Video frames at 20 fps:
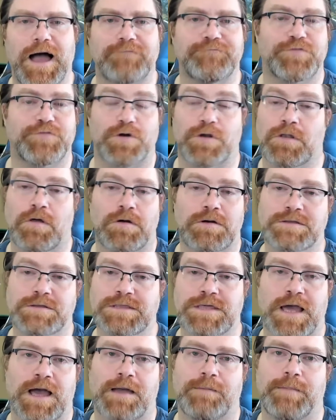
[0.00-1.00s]
for a long
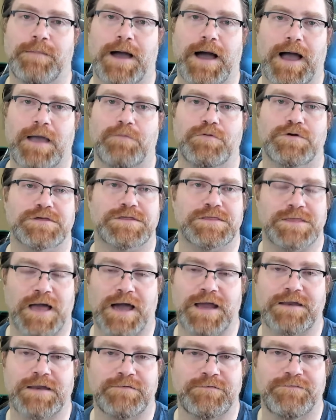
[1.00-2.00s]
time, I was
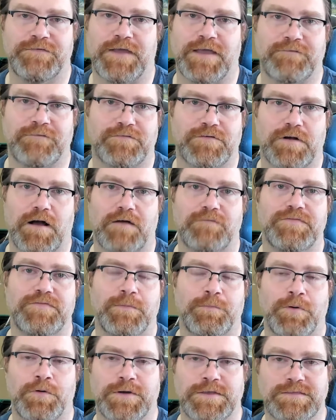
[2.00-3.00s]
not in favor of the
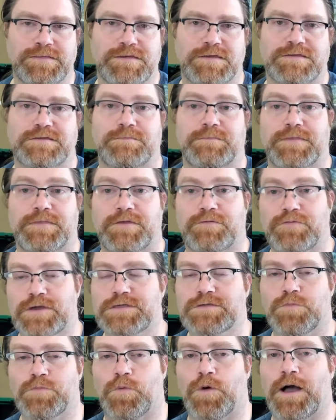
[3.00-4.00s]
point system. And the
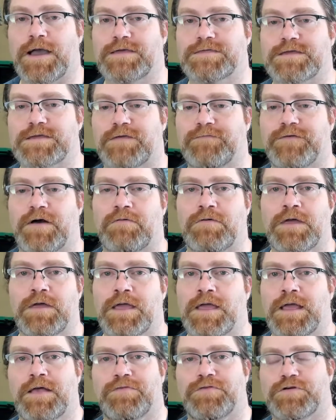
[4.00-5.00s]
reason why is I felt
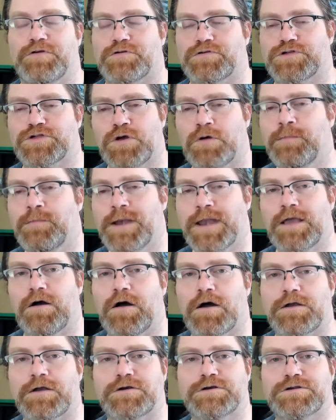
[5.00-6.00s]
there are so many
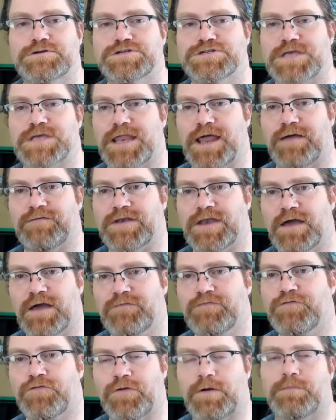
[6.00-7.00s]
auditors that have
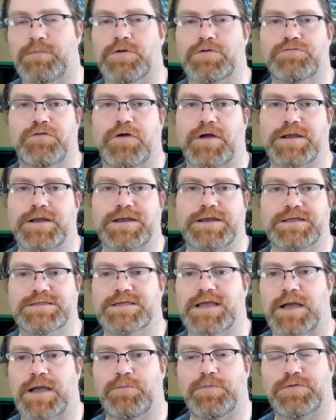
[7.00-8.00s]
enough trouble trying to
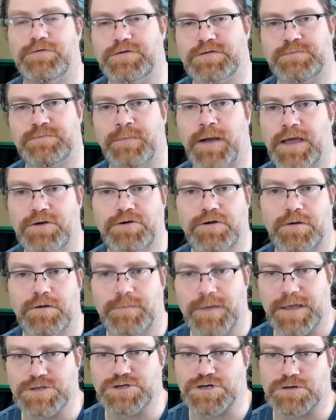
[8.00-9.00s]
decide whether it's minor or
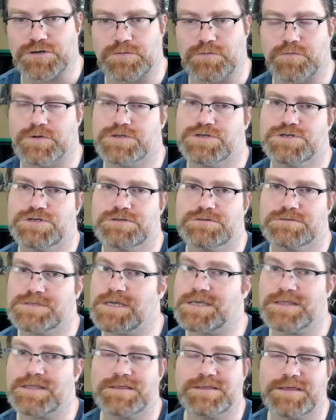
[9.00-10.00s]
major, which
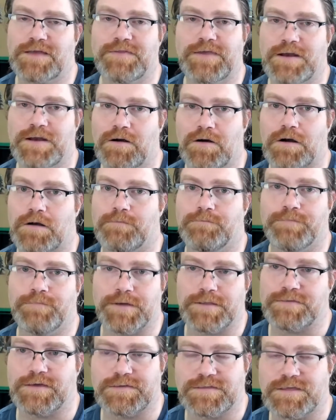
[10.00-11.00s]
doesn't sound that hard,
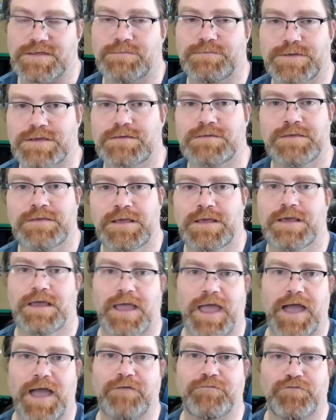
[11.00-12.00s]
but they seem to
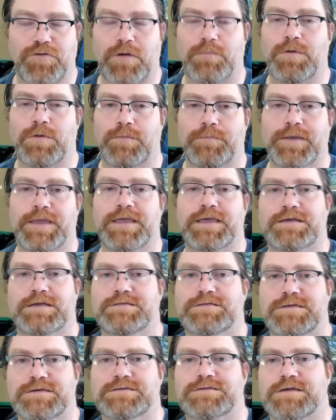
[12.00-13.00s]
have trouble being
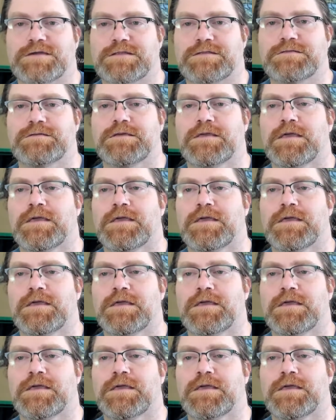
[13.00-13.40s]
consistent.